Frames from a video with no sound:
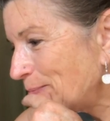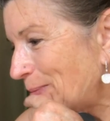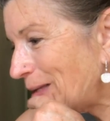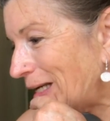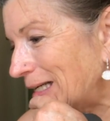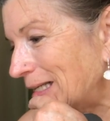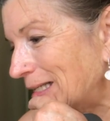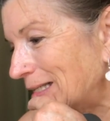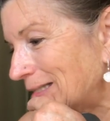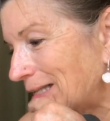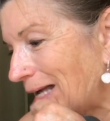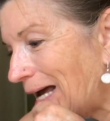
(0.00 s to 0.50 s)

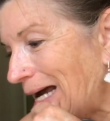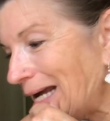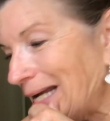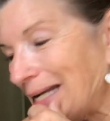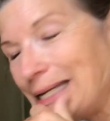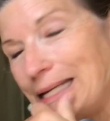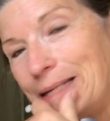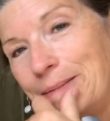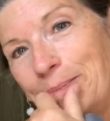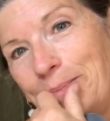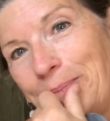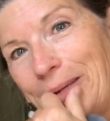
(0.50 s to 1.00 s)
because I
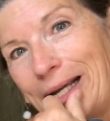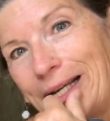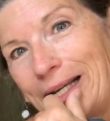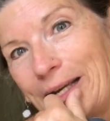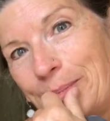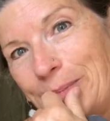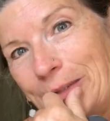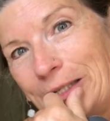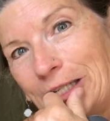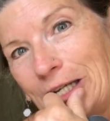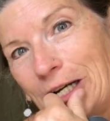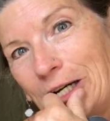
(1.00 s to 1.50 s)
can pick
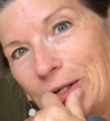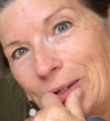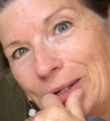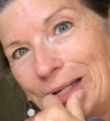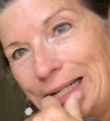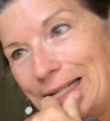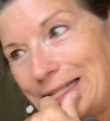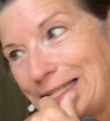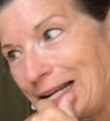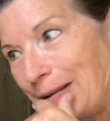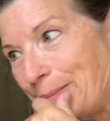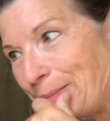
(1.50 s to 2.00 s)
up and go
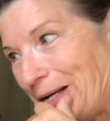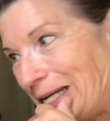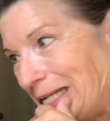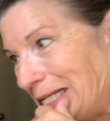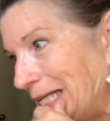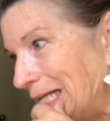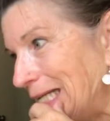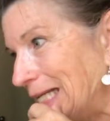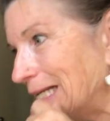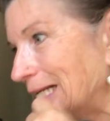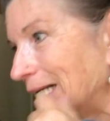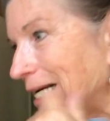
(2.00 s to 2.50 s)
anytime I
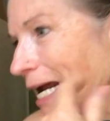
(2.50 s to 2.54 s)
need.